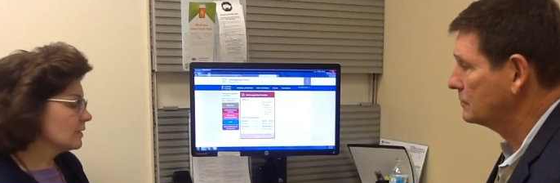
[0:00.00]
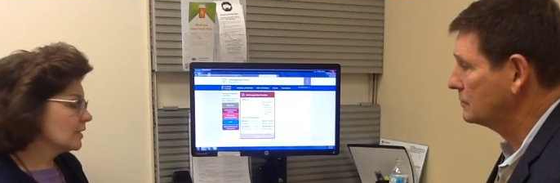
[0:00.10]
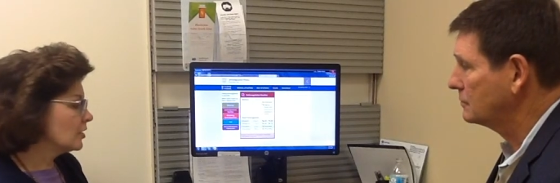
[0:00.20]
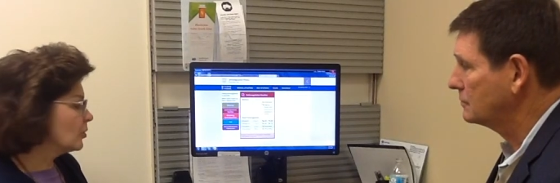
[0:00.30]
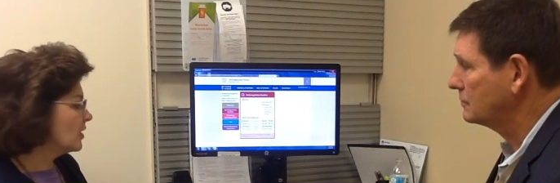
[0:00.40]

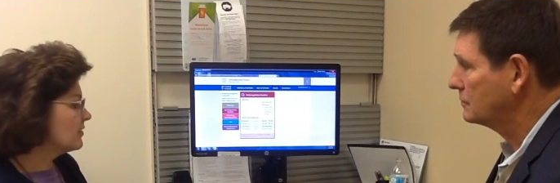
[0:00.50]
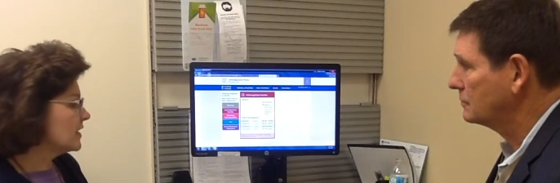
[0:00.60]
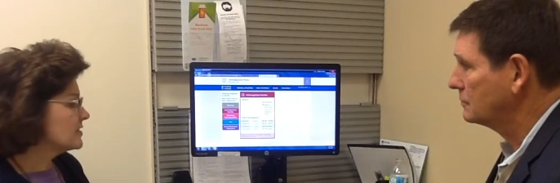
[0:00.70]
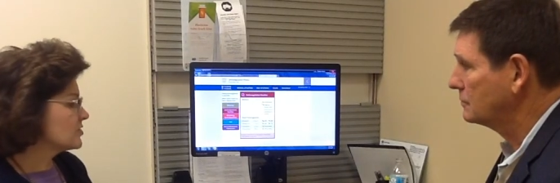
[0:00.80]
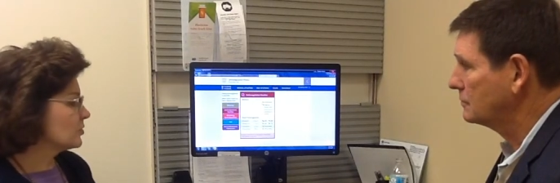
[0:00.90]
Speaker 1: you know, my
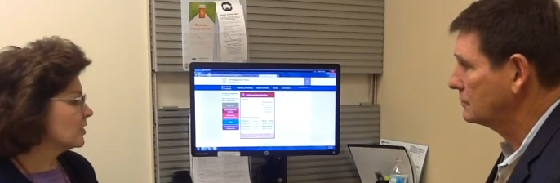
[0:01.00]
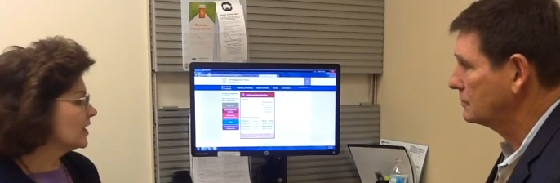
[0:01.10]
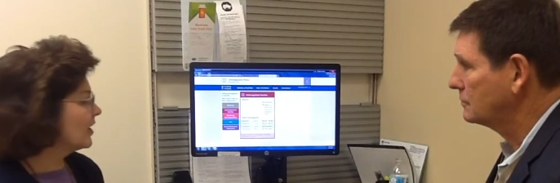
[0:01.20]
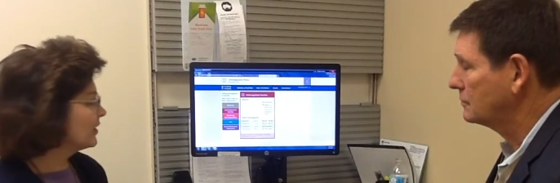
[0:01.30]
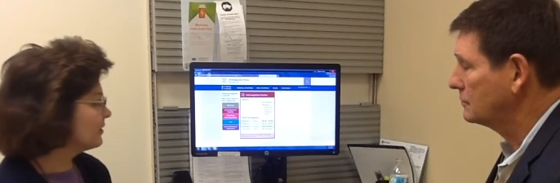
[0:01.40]
veins are really
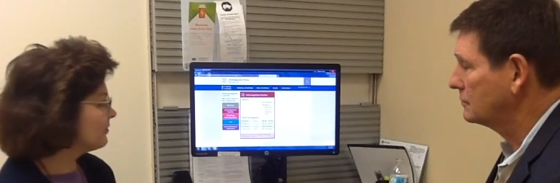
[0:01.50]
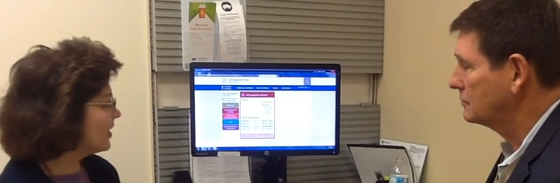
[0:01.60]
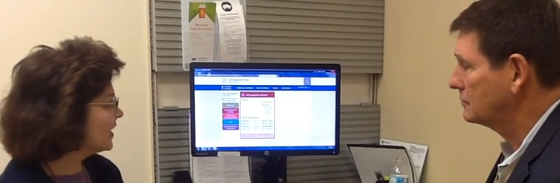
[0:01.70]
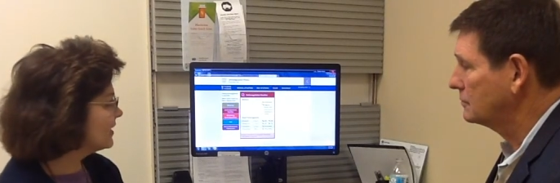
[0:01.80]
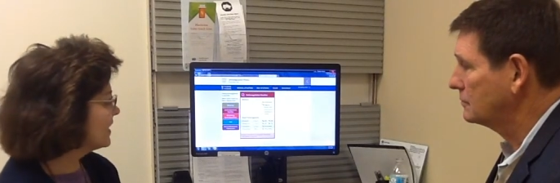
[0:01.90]
hard to
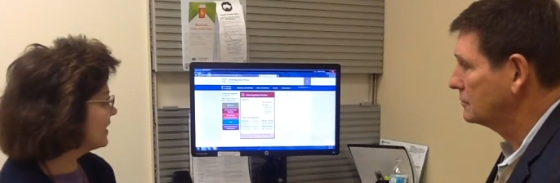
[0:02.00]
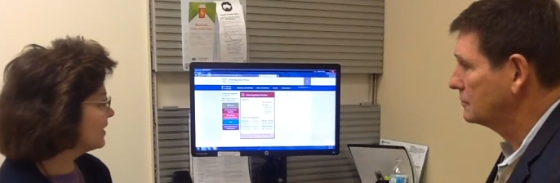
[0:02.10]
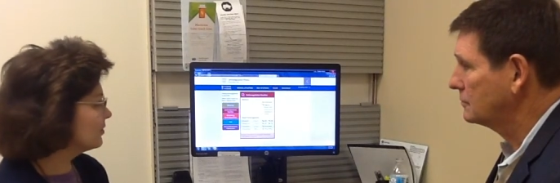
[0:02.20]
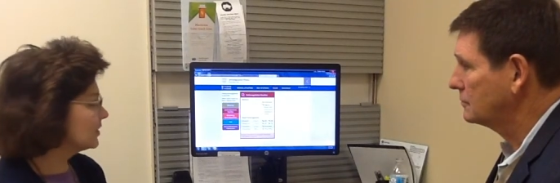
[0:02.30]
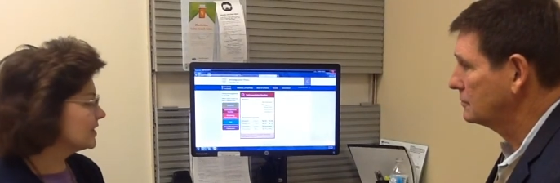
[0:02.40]
find. I, I
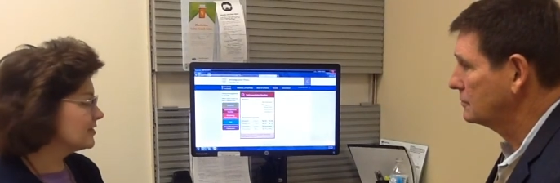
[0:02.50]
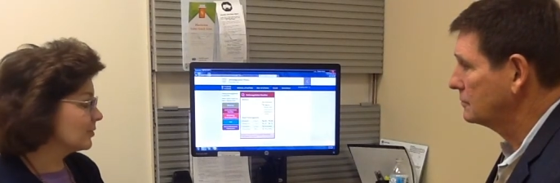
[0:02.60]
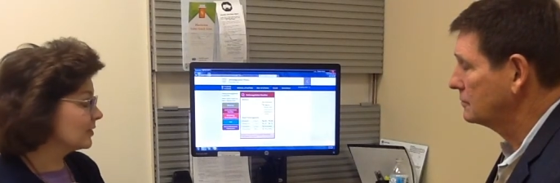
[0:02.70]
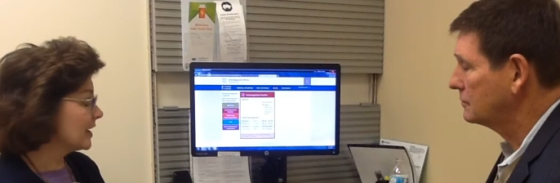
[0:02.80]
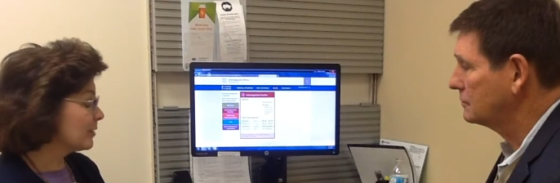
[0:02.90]
really
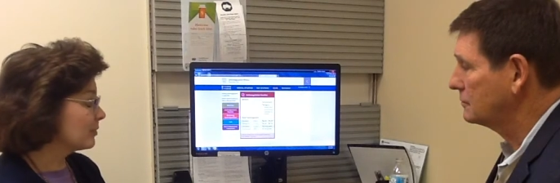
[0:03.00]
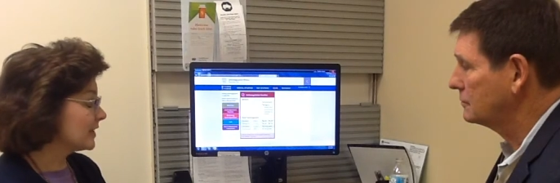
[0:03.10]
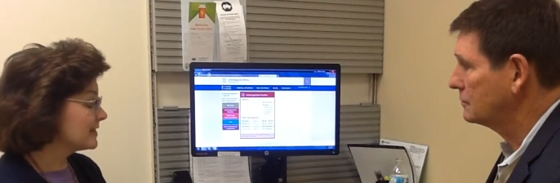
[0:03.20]
don't like blood